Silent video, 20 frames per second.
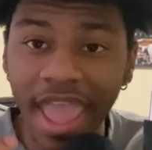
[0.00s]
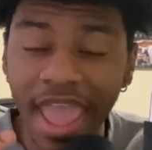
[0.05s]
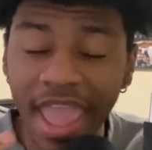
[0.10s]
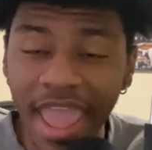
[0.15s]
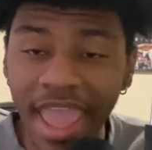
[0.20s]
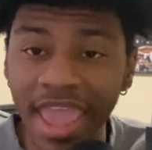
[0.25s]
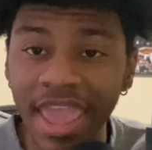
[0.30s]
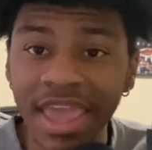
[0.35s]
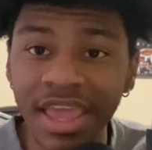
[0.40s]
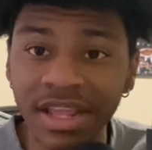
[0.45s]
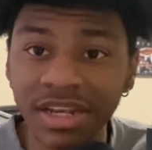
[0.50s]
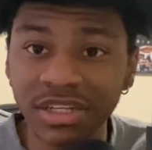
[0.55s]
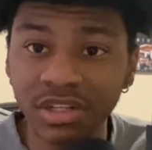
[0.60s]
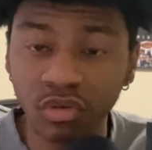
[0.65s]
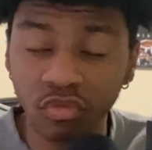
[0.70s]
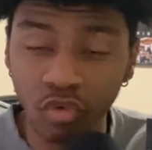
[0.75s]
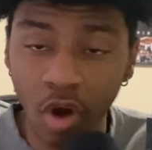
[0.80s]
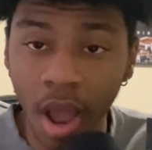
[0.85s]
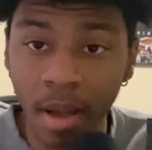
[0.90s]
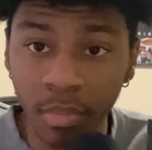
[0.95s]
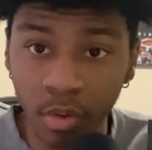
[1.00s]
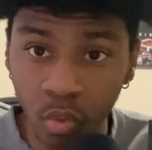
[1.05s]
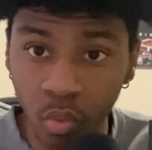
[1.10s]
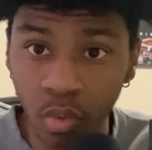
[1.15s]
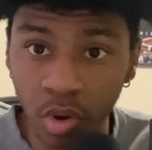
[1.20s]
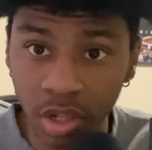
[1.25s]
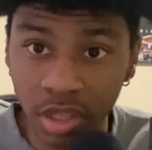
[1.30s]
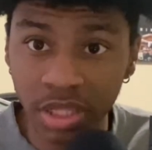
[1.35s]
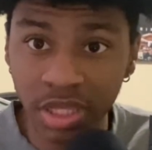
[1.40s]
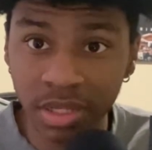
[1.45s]
and Robert
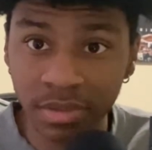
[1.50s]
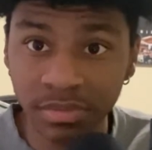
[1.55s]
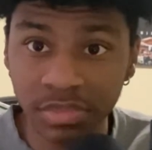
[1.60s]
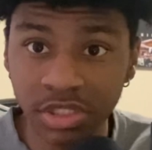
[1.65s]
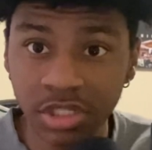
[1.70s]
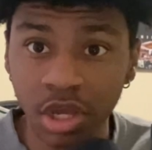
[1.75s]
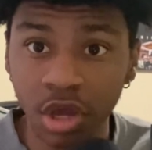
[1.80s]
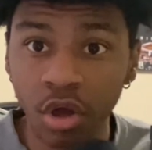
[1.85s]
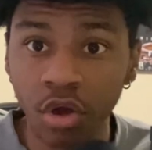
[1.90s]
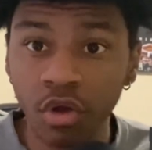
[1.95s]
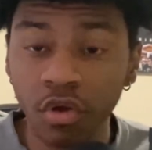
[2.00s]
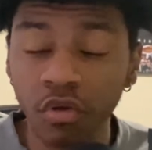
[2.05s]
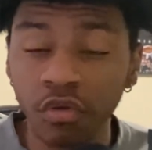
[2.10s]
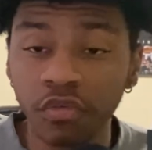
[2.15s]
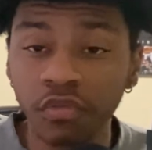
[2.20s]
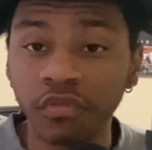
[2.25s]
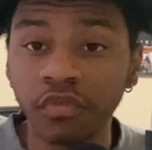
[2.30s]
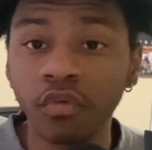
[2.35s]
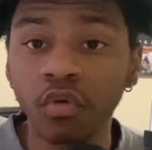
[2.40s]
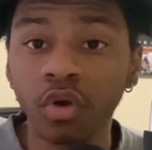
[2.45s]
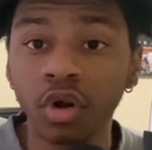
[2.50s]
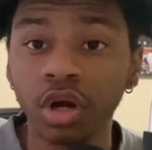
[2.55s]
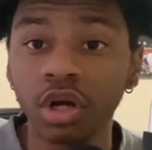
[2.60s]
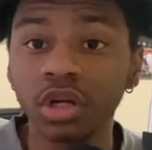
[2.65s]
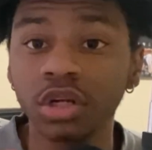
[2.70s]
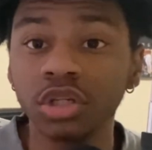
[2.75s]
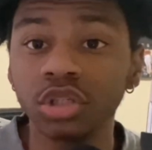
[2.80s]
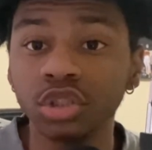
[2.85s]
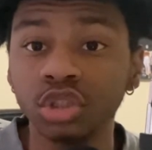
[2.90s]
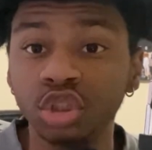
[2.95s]
Williams for
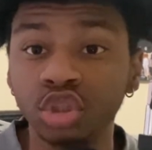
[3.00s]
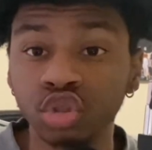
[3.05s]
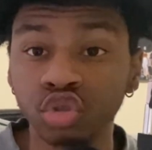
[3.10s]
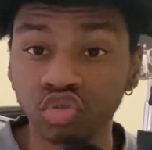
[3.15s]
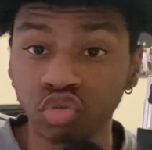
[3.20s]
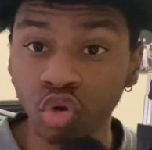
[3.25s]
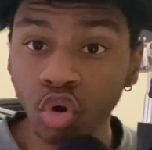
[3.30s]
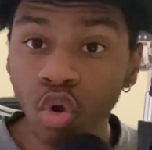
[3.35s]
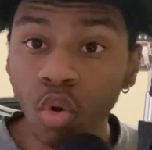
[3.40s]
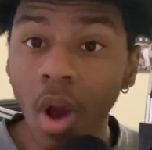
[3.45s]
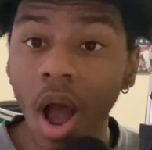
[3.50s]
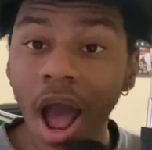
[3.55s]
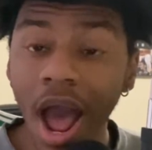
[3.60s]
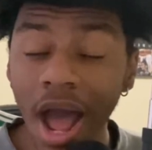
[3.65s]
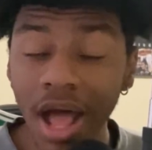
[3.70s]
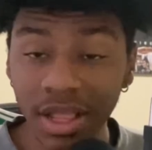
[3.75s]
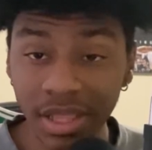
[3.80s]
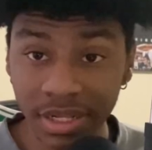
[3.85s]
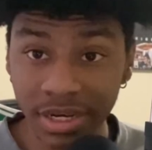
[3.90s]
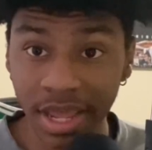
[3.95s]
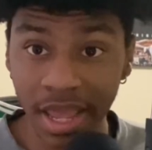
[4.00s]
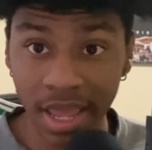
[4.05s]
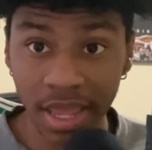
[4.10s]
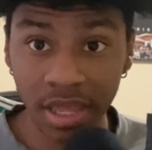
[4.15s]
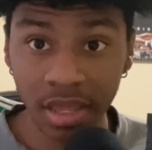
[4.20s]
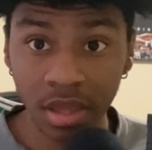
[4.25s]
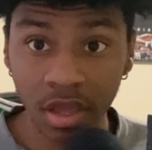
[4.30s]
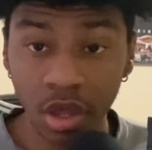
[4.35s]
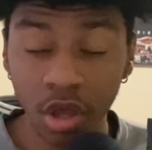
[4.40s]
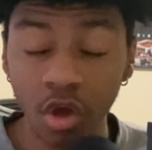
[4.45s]
Jrue
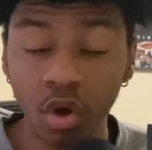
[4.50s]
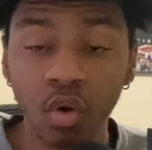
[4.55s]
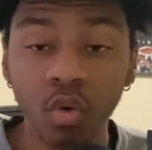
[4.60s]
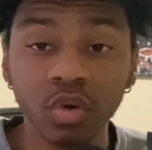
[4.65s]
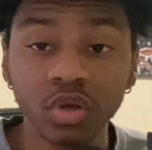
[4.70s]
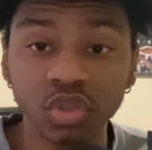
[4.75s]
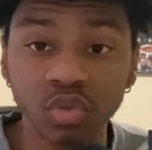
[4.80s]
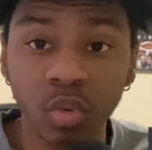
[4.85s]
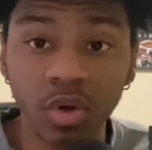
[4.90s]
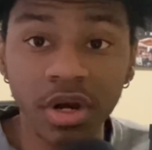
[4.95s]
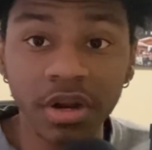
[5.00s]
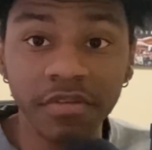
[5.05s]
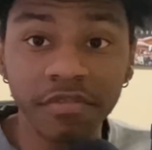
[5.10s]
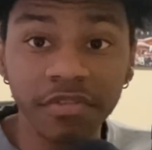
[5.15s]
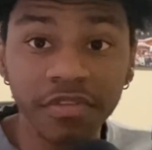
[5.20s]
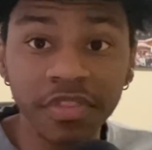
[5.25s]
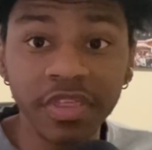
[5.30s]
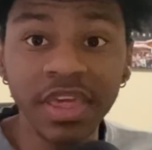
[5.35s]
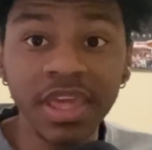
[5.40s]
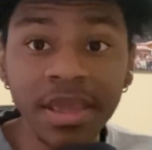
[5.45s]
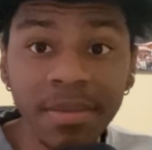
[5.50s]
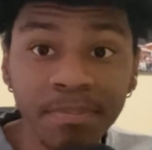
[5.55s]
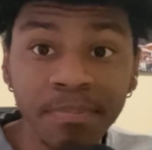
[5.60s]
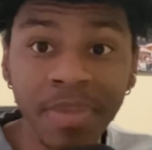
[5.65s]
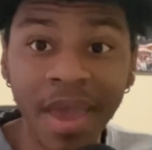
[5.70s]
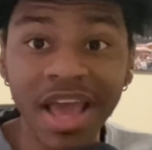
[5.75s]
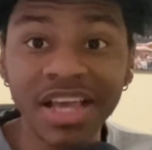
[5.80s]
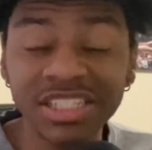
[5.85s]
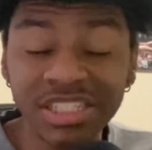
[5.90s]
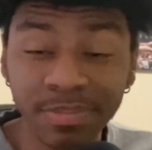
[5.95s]
Holiday, who was one of the
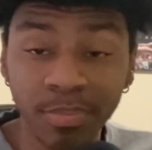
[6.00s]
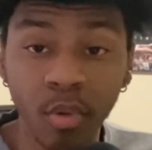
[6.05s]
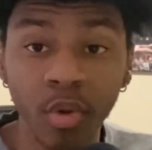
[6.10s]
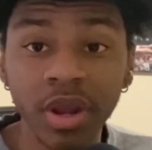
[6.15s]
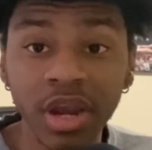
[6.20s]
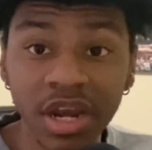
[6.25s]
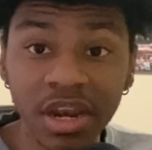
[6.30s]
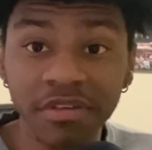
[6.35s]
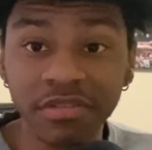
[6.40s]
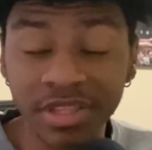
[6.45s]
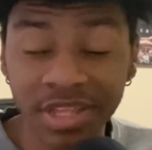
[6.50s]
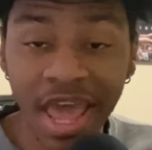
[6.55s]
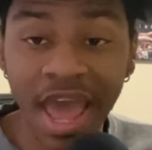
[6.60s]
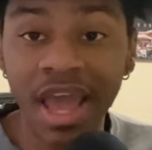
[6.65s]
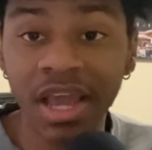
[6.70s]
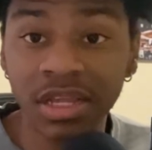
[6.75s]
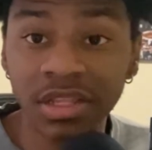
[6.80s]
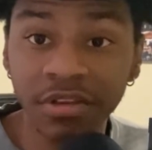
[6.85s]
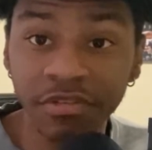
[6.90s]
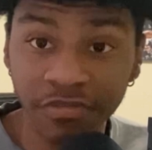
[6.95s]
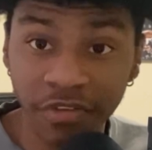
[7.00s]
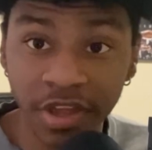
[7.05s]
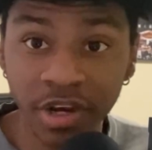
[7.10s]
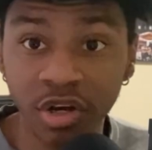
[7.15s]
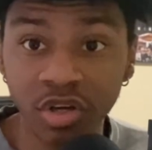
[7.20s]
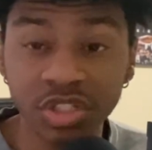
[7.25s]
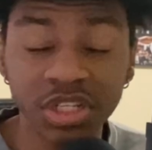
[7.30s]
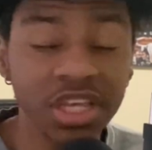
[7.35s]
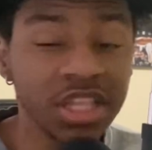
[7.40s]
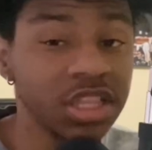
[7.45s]
best pointed attack
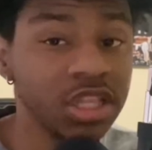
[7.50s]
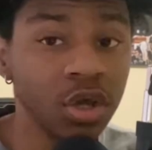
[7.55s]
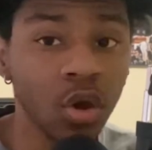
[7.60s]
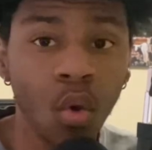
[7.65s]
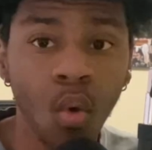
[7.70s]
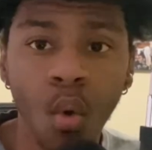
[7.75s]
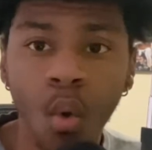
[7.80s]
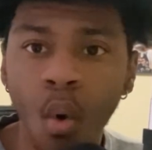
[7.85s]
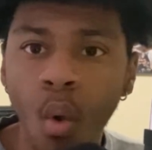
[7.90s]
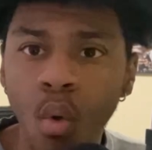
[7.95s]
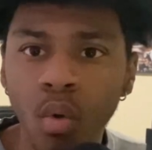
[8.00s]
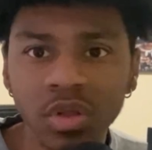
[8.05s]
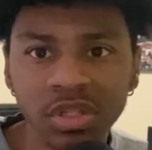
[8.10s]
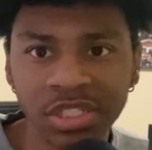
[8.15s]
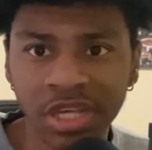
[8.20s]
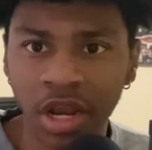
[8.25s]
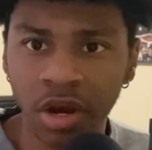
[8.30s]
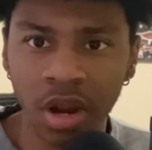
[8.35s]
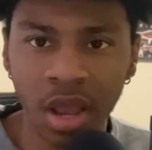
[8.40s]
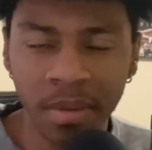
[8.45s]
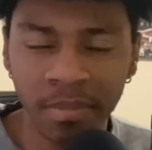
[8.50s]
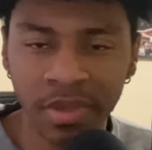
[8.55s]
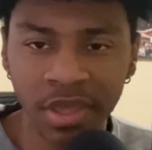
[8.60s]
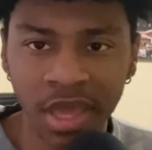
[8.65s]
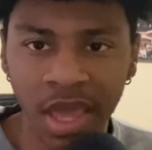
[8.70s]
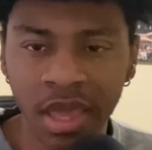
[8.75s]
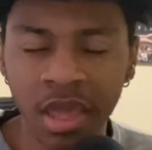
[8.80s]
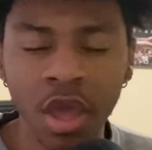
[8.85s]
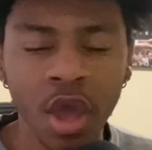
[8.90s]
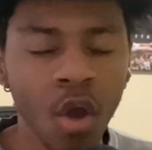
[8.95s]
defenders in the whole entire
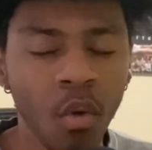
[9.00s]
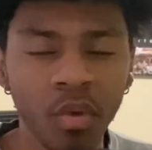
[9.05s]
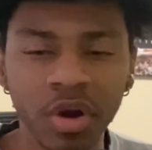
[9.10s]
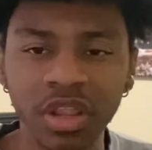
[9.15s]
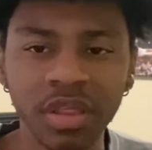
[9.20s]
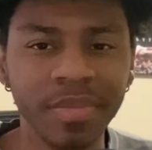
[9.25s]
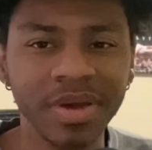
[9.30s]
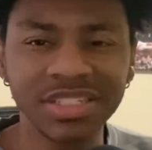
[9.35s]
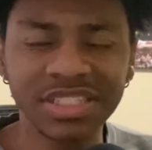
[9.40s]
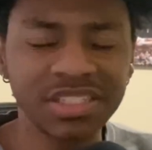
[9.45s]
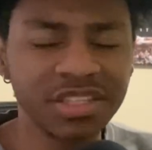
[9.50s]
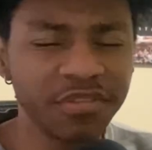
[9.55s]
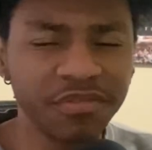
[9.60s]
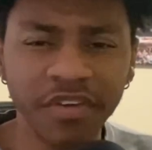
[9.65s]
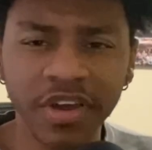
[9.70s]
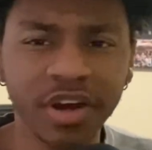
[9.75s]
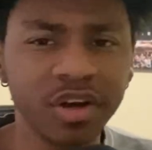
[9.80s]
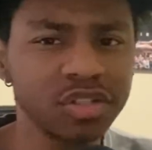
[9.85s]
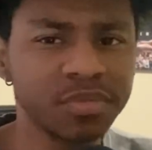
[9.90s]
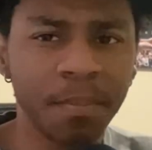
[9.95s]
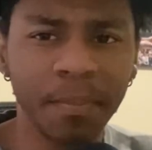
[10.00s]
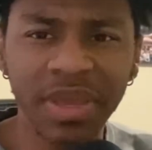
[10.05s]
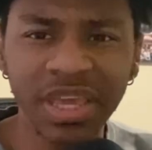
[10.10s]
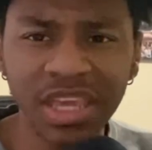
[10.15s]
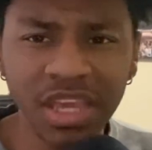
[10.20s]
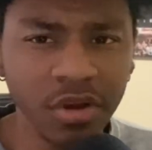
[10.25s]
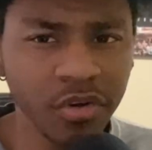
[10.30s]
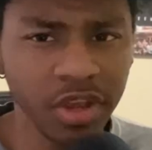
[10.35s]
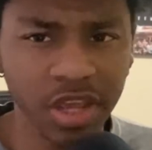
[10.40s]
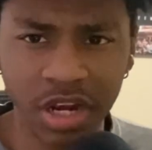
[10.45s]
NBA, one of the best defenders,
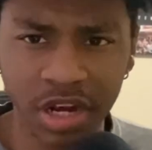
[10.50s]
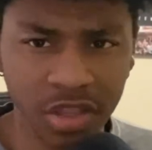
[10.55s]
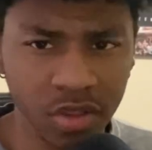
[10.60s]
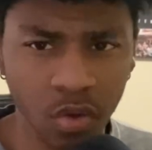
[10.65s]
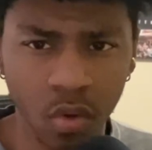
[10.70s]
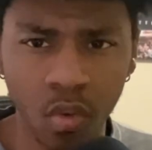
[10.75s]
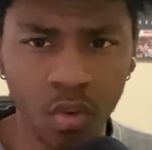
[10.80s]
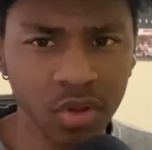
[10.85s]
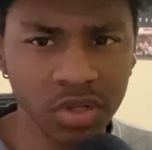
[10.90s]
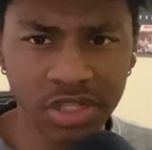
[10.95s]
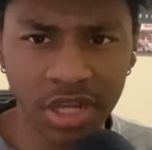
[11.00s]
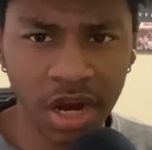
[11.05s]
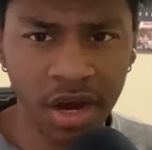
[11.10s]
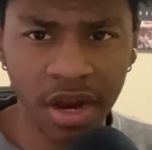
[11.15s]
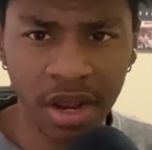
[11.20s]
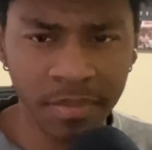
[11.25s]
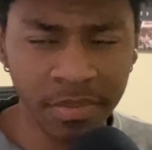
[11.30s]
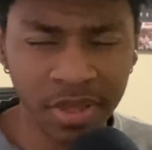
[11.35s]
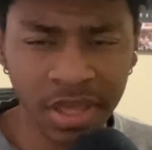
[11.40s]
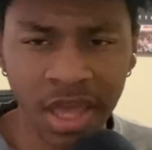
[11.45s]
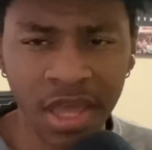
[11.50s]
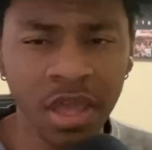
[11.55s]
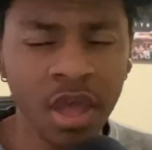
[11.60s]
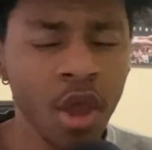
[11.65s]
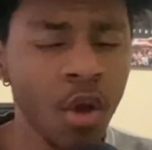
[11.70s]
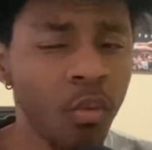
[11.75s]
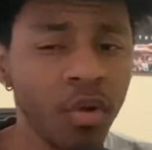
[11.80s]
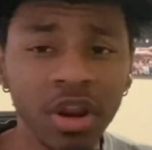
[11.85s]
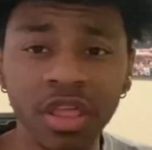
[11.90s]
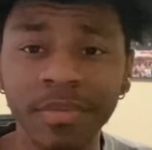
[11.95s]
period, in the whole entire NBA,
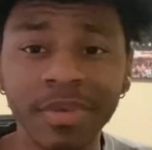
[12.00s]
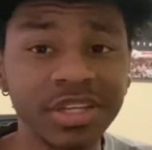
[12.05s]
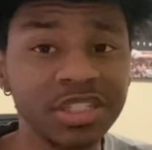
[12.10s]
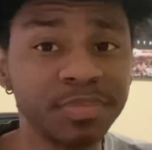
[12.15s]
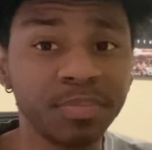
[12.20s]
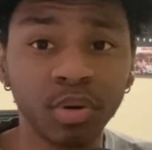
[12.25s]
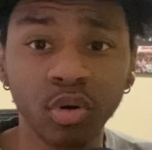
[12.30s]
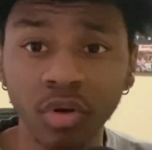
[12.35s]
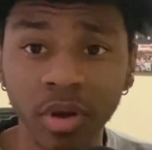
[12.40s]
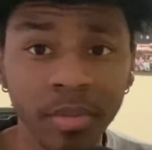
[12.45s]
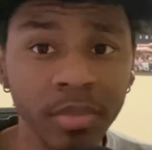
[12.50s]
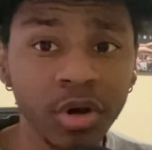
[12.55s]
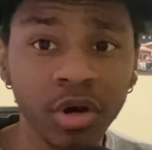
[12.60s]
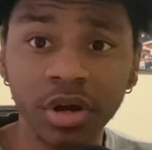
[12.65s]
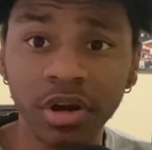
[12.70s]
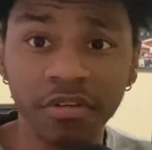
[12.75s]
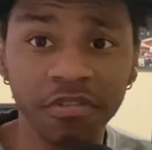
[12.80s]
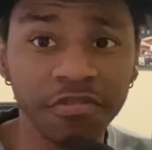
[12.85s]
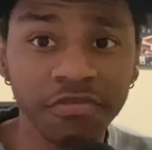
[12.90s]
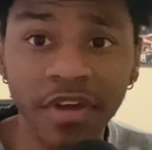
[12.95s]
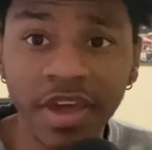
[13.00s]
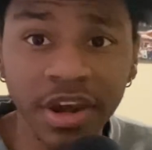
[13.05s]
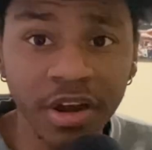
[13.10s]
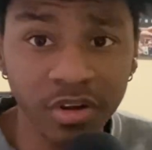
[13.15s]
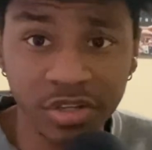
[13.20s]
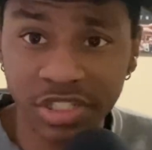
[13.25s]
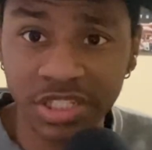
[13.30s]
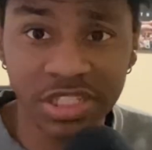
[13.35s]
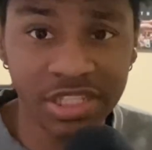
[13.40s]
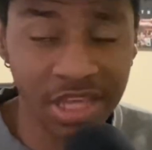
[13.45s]
one of the best perimeter
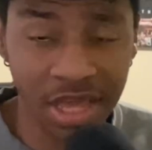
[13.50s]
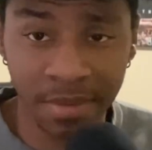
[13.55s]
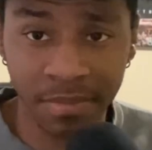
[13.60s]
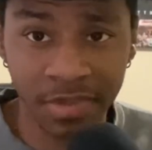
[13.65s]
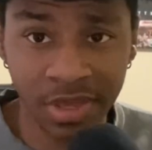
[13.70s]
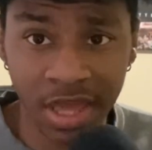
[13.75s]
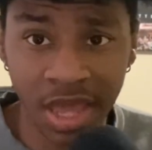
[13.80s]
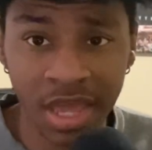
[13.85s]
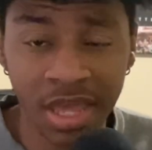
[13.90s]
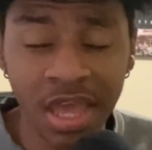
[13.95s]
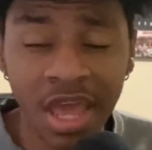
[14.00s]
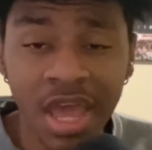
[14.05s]
defenders in the NBA.